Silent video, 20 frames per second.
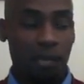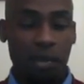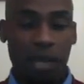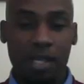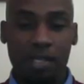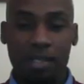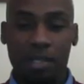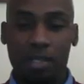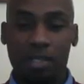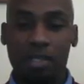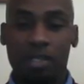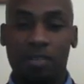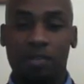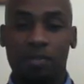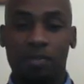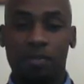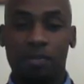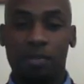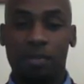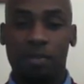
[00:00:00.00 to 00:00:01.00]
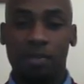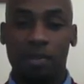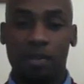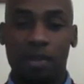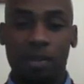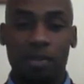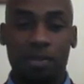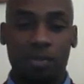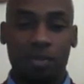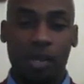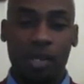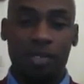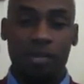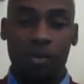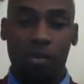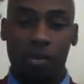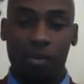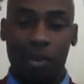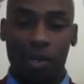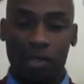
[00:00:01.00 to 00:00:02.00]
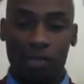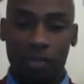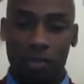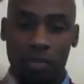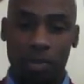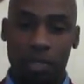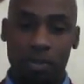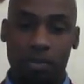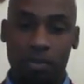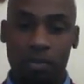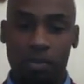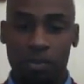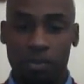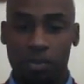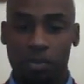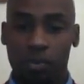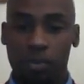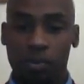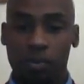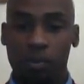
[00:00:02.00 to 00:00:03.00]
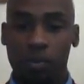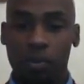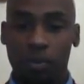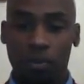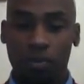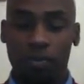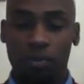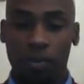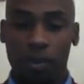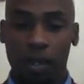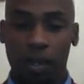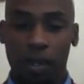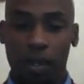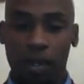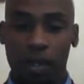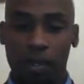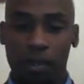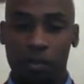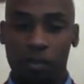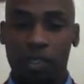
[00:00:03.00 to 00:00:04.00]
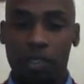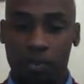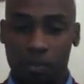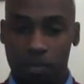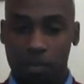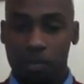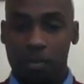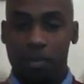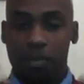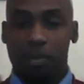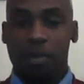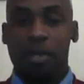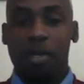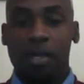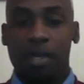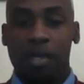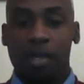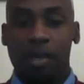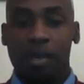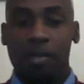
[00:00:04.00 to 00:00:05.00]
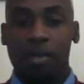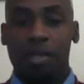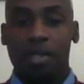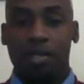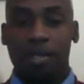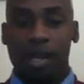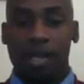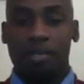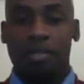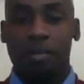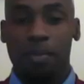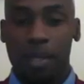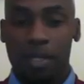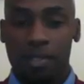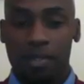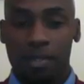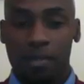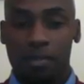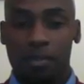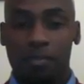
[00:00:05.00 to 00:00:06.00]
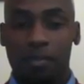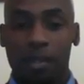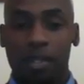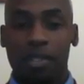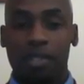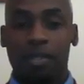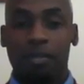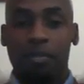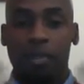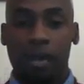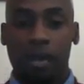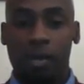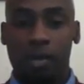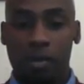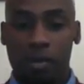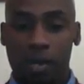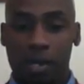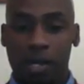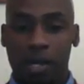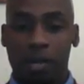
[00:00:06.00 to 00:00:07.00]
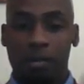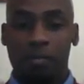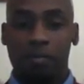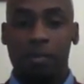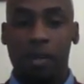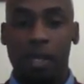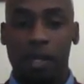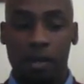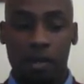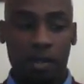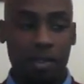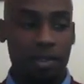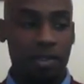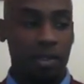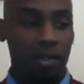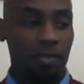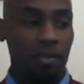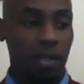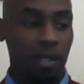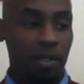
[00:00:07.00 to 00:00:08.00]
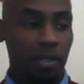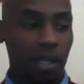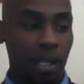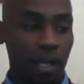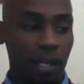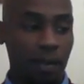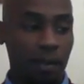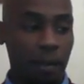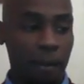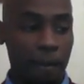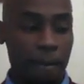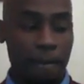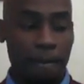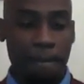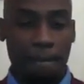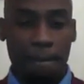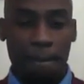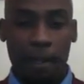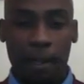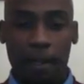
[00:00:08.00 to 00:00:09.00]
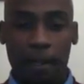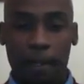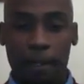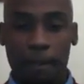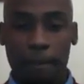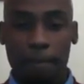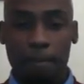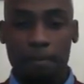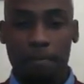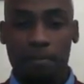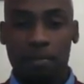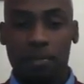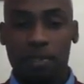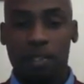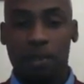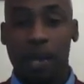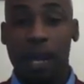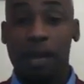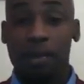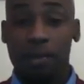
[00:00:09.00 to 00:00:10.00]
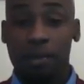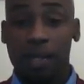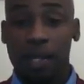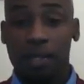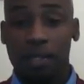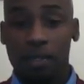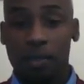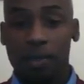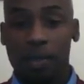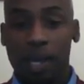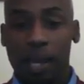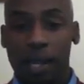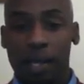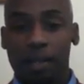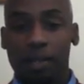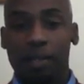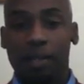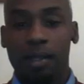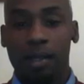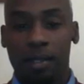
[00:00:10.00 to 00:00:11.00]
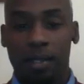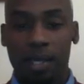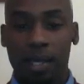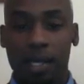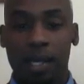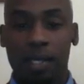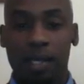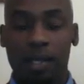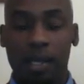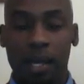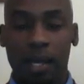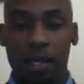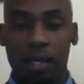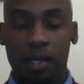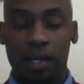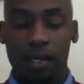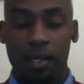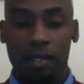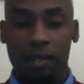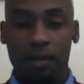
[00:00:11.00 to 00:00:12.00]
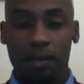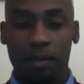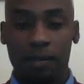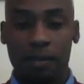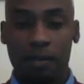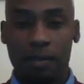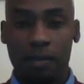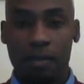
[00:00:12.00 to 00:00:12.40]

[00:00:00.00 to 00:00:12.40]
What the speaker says: basically just your stress hormones will be through the roof, and which only exacerbates those feelings of paranoia and fear and stuff like that. So how do they do that? Again, the